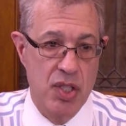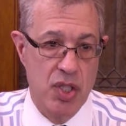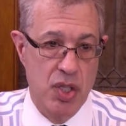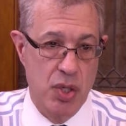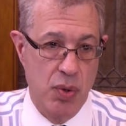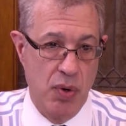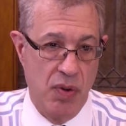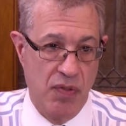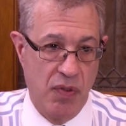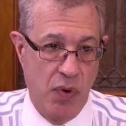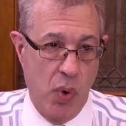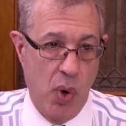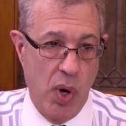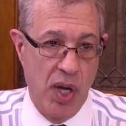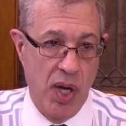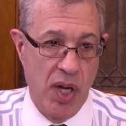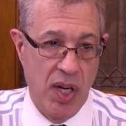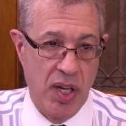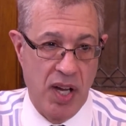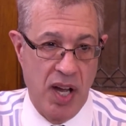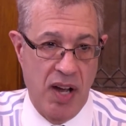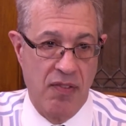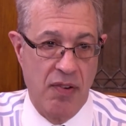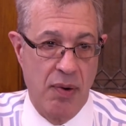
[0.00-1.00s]
to
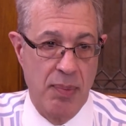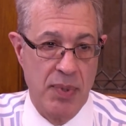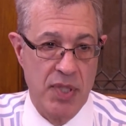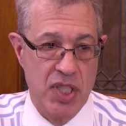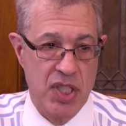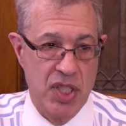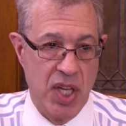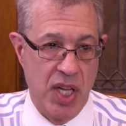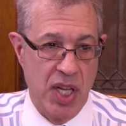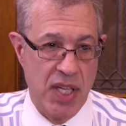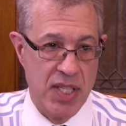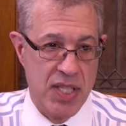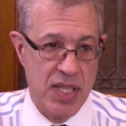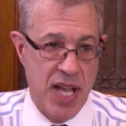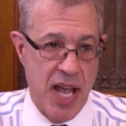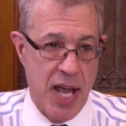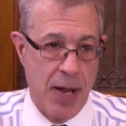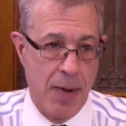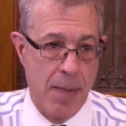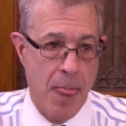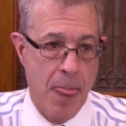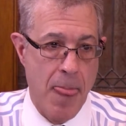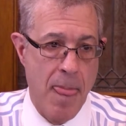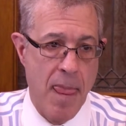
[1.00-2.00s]
avoid a government
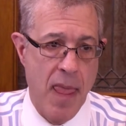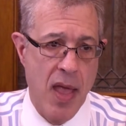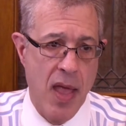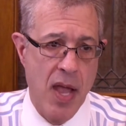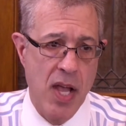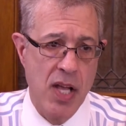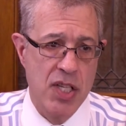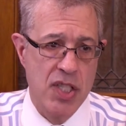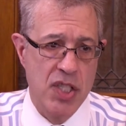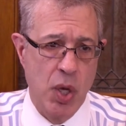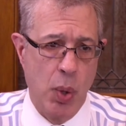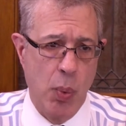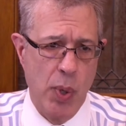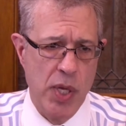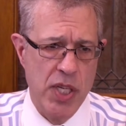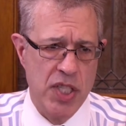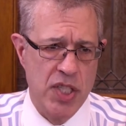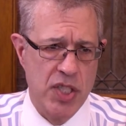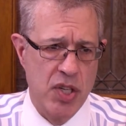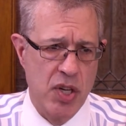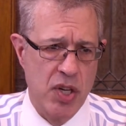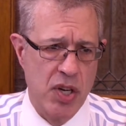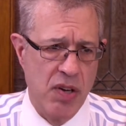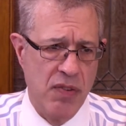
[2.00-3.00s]
shutdown. So we
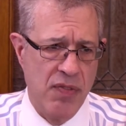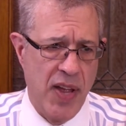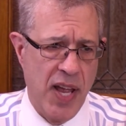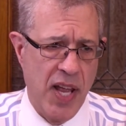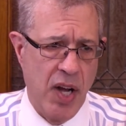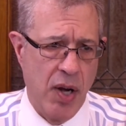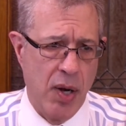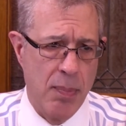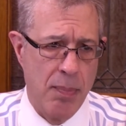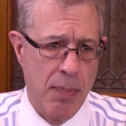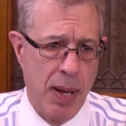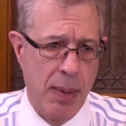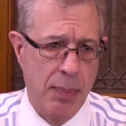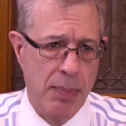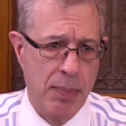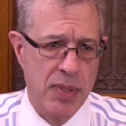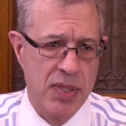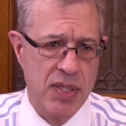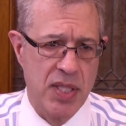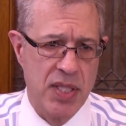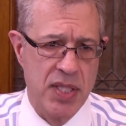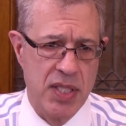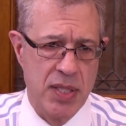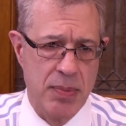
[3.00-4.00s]
surveyed our
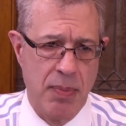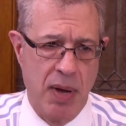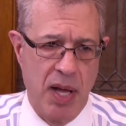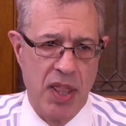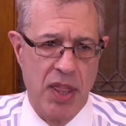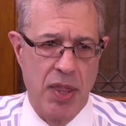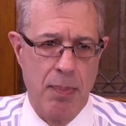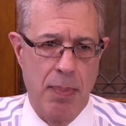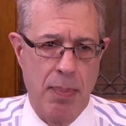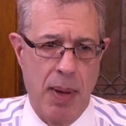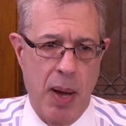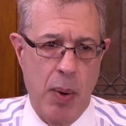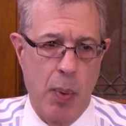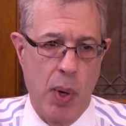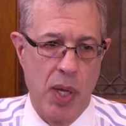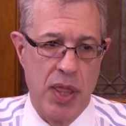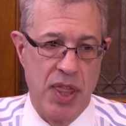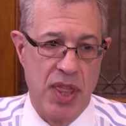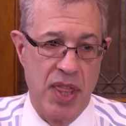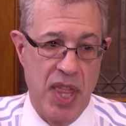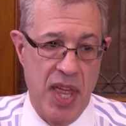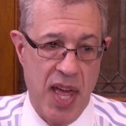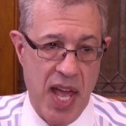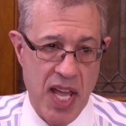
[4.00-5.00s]
members this month about
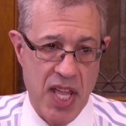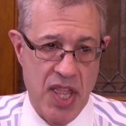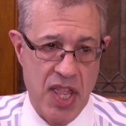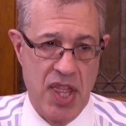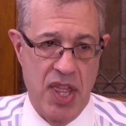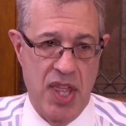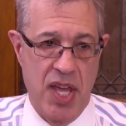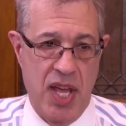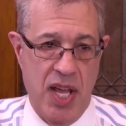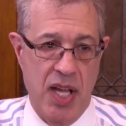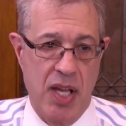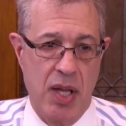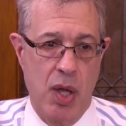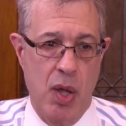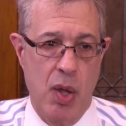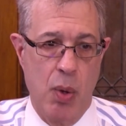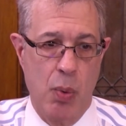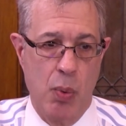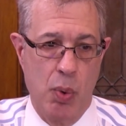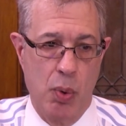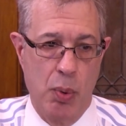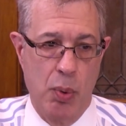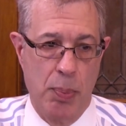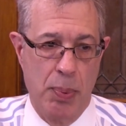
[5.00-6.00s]
what they think
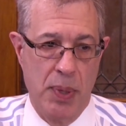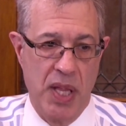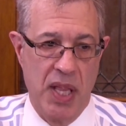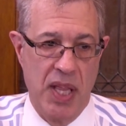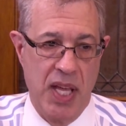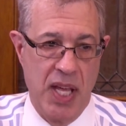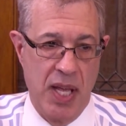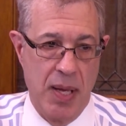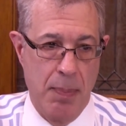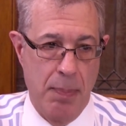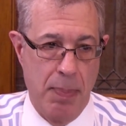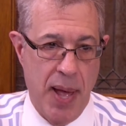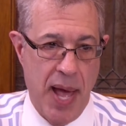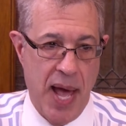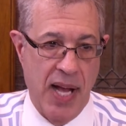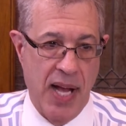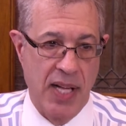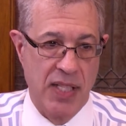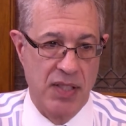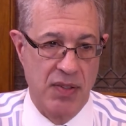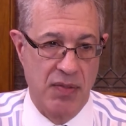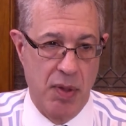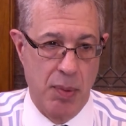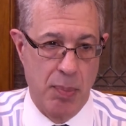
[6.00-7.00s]
will be the
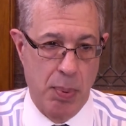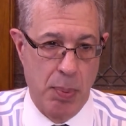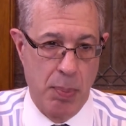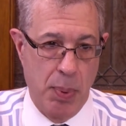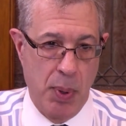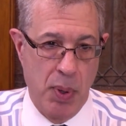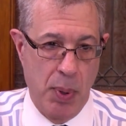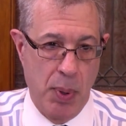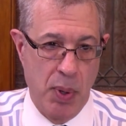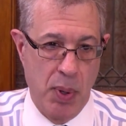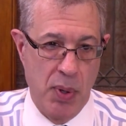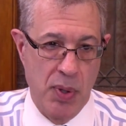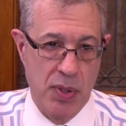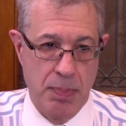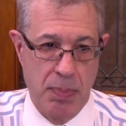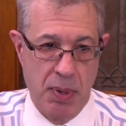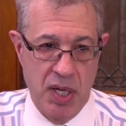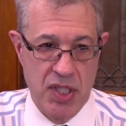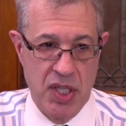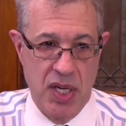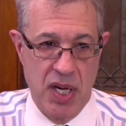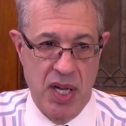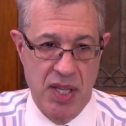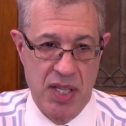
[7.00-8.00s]
impact of the proposed
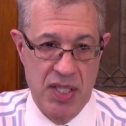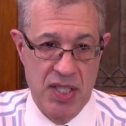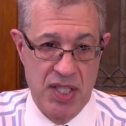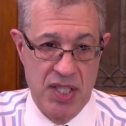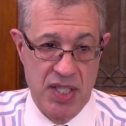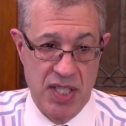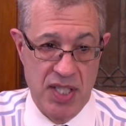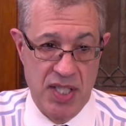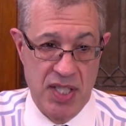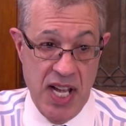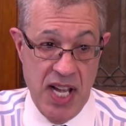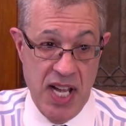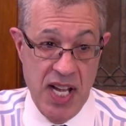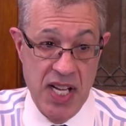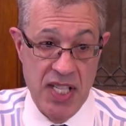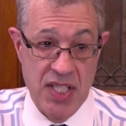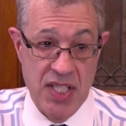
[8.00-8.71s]
budget on the state's